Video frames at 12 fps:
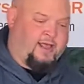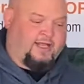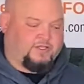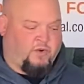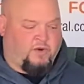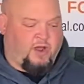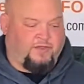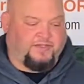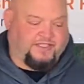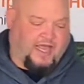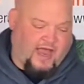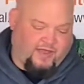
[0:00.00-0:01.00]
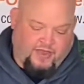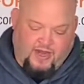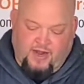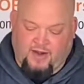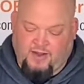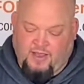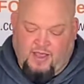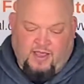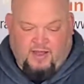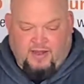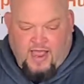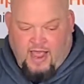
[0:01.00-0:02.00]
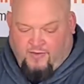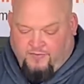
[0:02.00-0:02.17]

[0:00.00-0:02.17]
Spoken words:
going on the side there. Now,